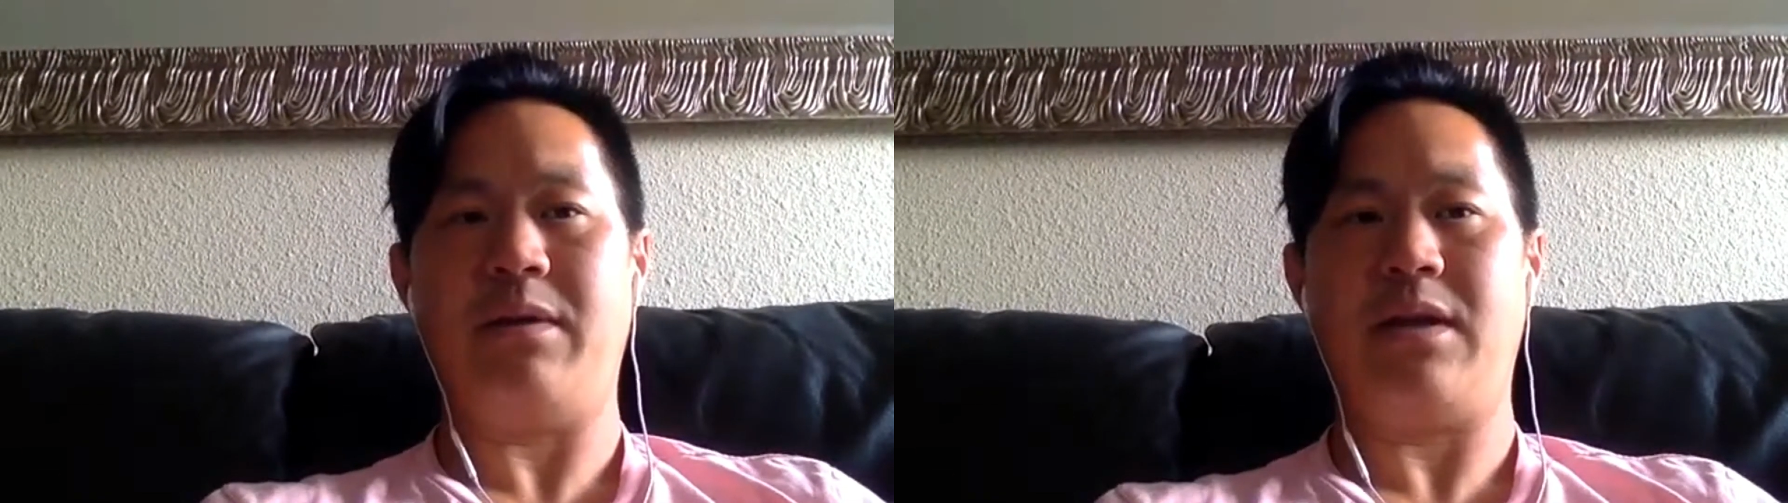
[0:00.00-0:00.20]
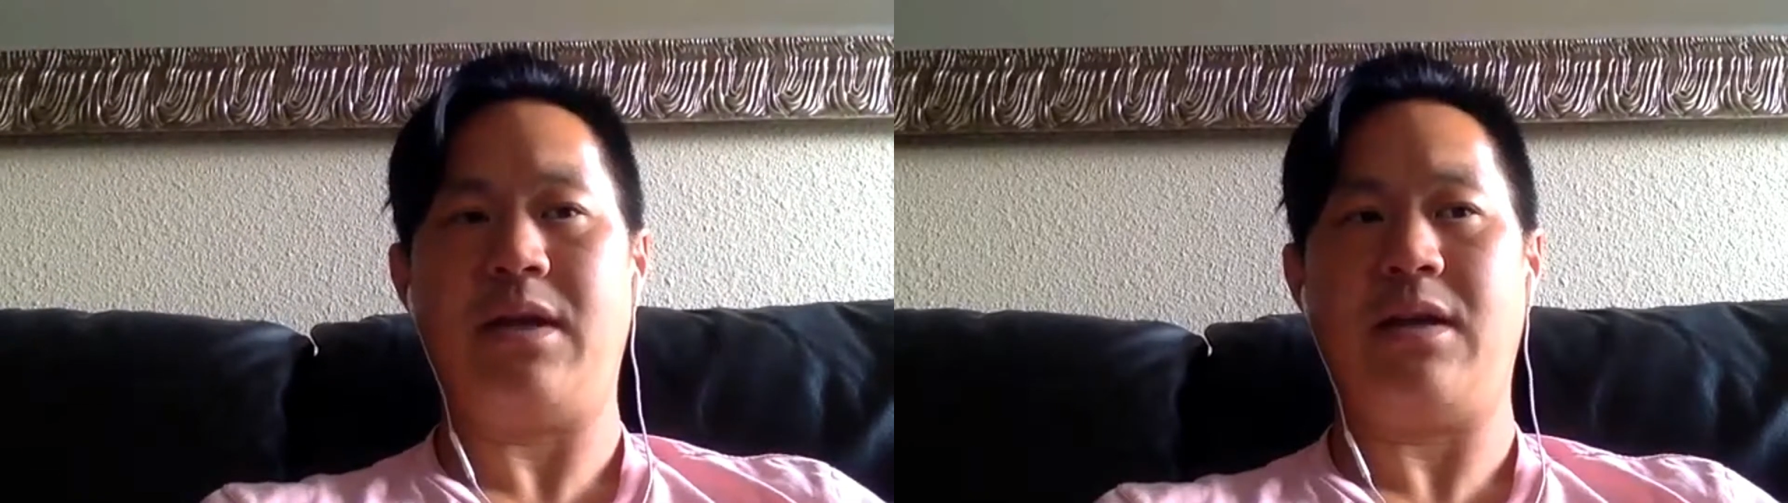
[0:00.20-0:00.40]

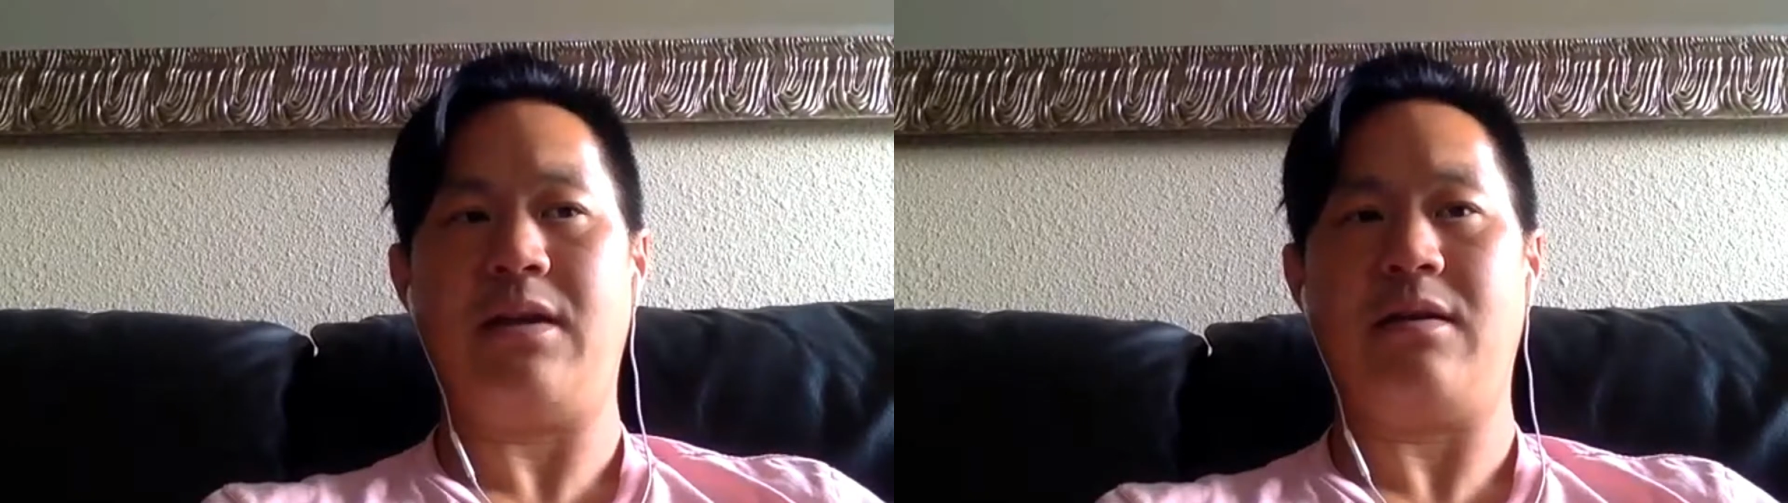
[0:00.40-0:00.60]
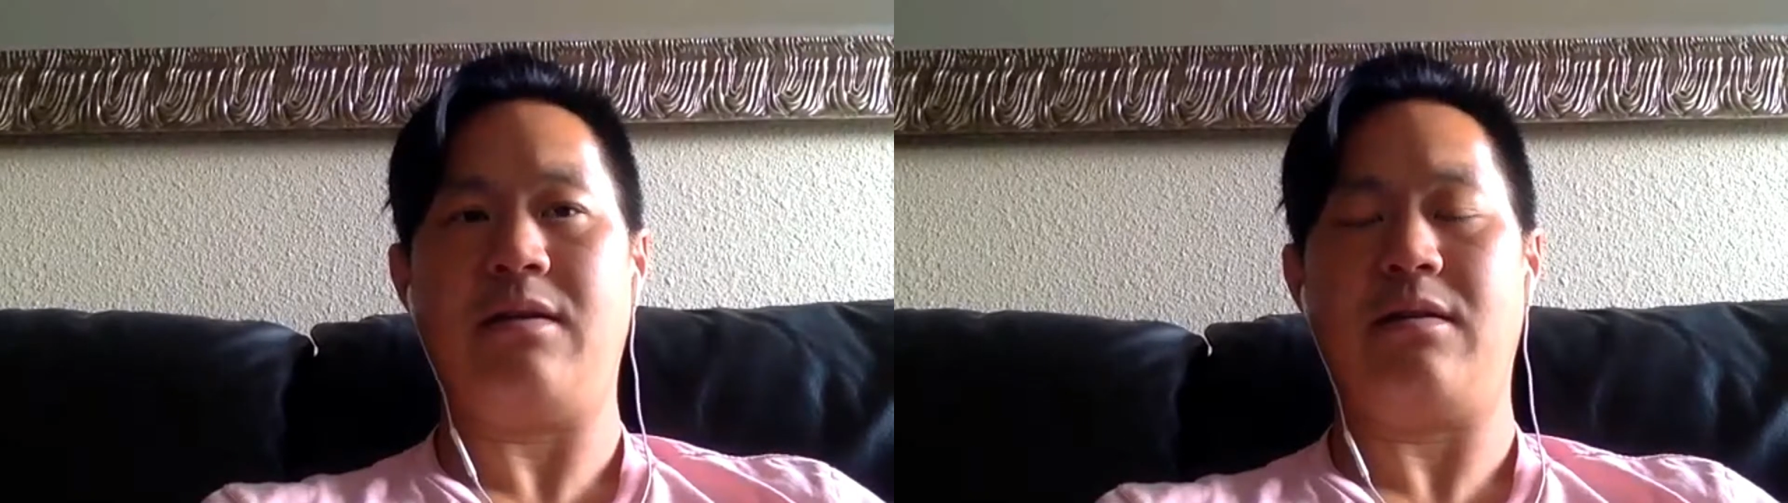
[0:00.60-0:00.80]
and
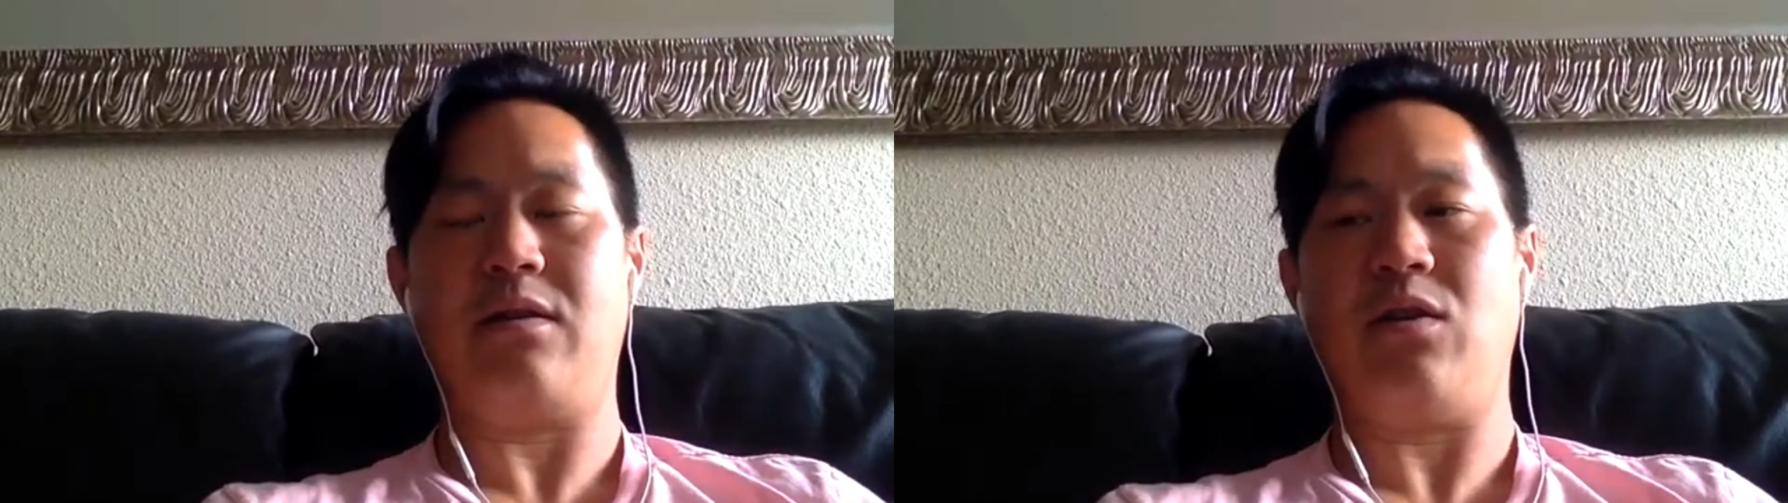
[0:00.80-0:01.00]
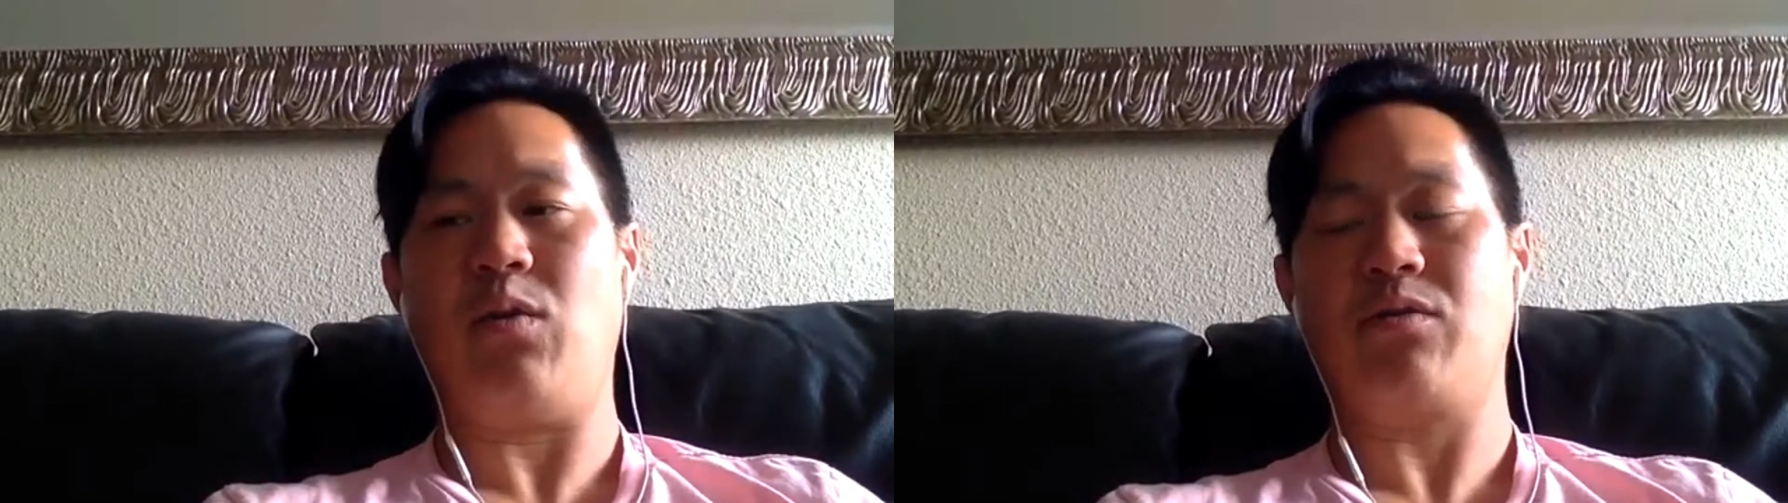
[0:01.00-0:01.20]
then
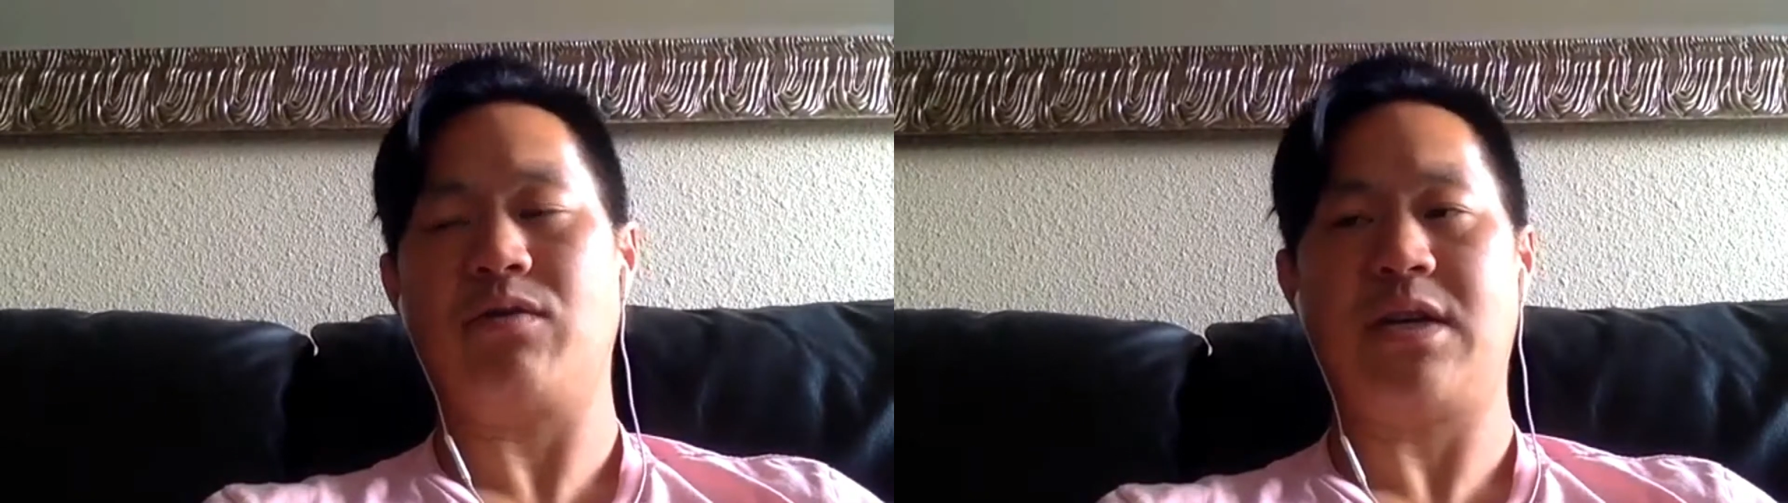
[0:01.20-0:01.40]
went through